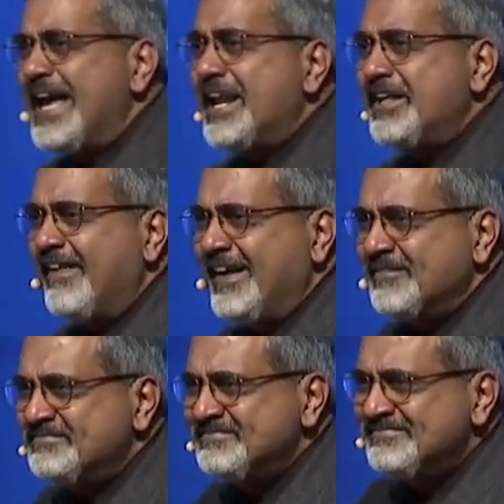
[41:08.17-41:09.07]
anything.
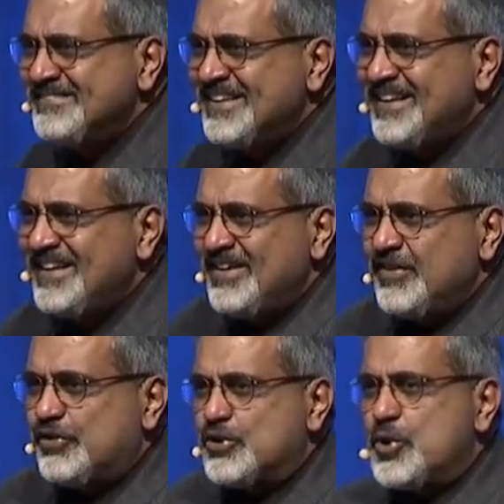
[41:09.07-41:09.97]

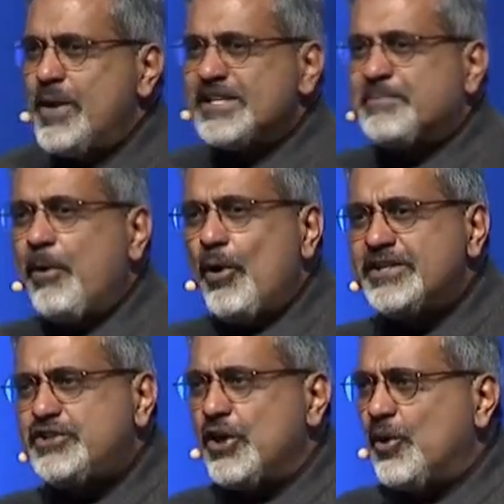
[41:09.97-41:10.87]
So to his boy
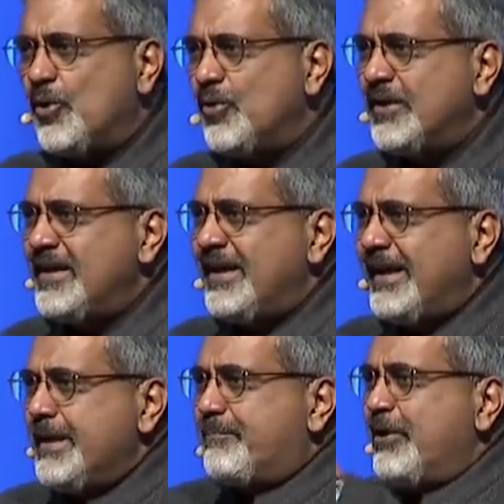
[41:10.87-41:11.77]
Joe,
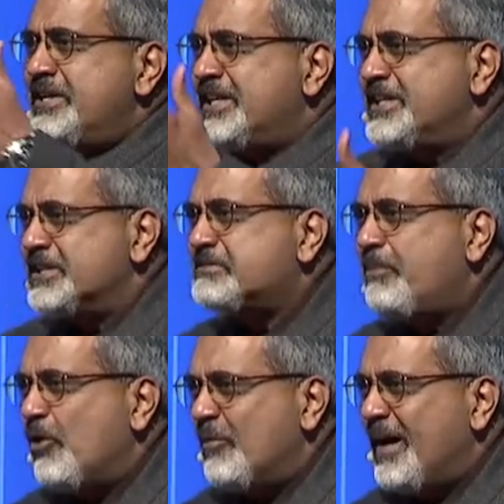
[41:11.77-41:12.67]
he printed this
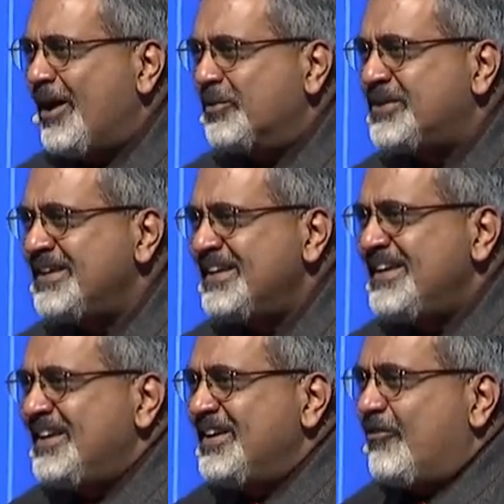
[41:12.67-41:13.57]
poem out,
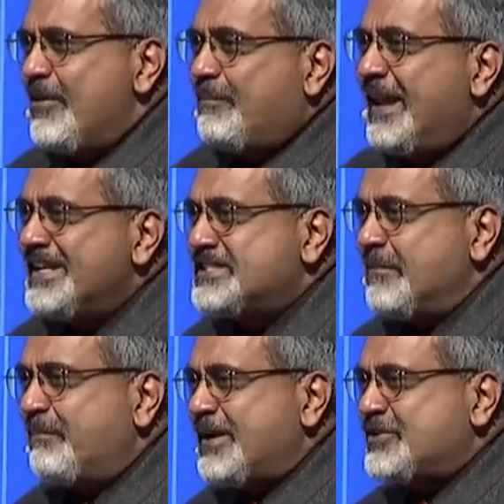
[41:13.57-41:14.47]
replaced a
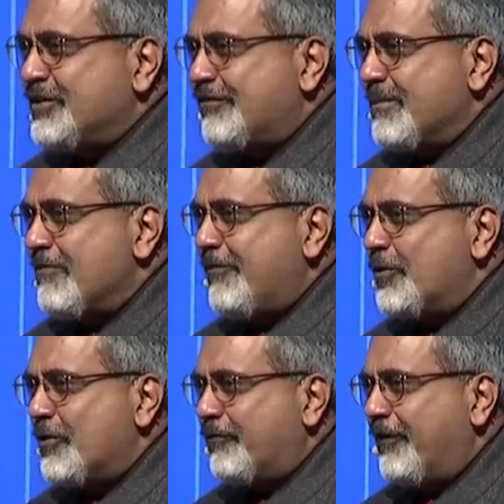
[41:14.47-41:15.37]
picture from a
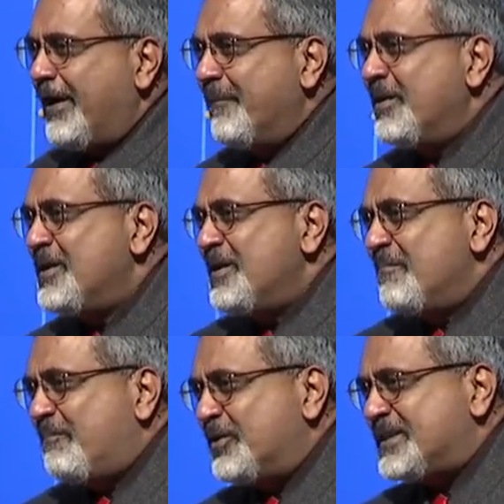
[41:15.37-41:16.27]
photo frame,
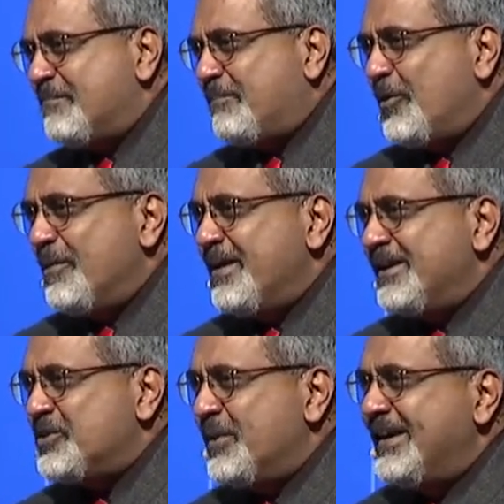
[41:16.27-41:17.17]
put the poem
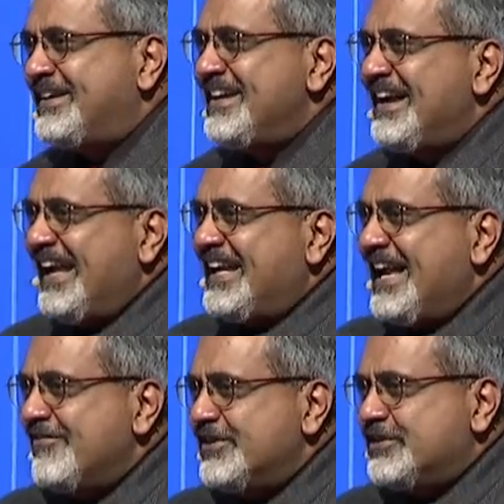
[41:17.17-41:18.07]
into it, and
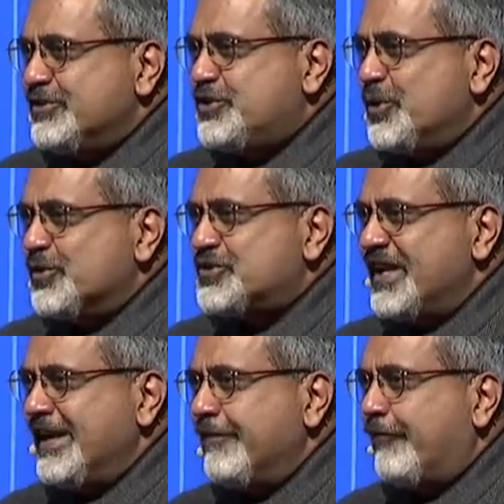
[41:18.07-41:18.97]
gave it to Joe
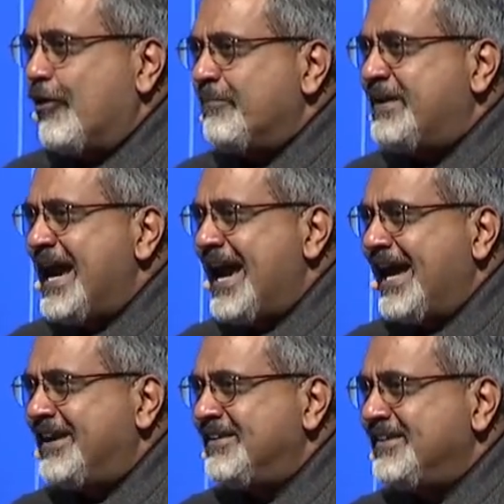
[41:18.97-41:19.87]
saying, "From
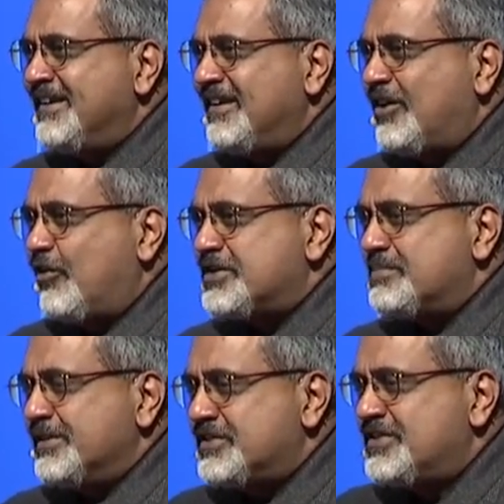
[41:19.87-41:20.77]
Dad,
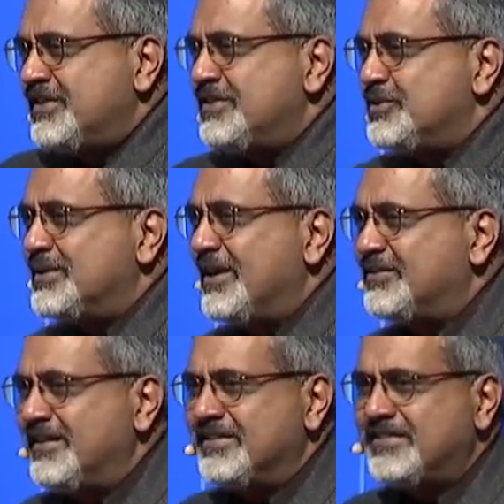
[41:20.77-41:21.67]
Christmas
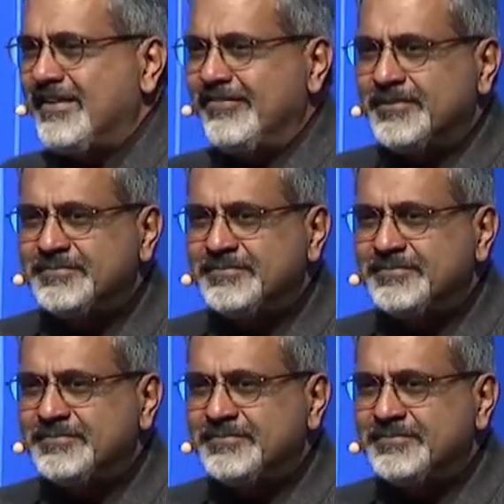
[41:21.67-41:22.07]
2007.